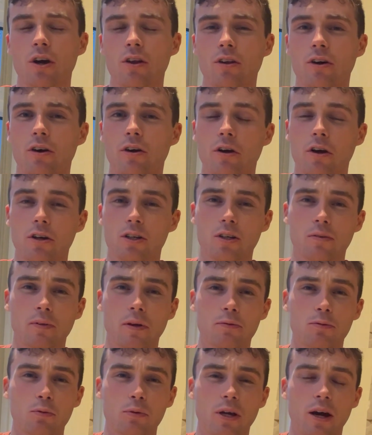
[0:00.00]
Now,
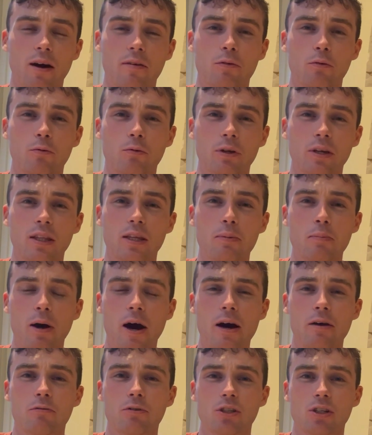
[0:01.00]
sometimes when you have a really
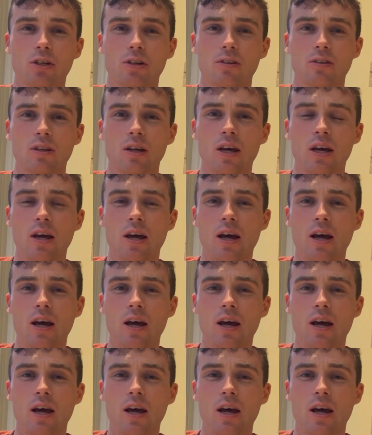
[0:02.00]
bad result,